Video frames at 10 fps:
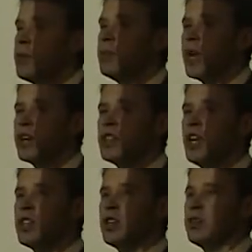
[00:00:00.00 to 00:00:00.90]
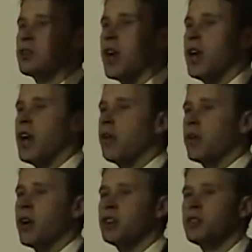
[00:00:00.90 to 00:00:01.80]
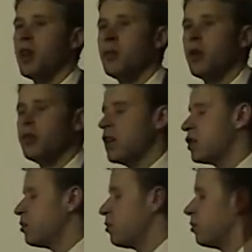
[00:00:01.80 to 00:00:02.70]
biggest issues right now in regards to our motivation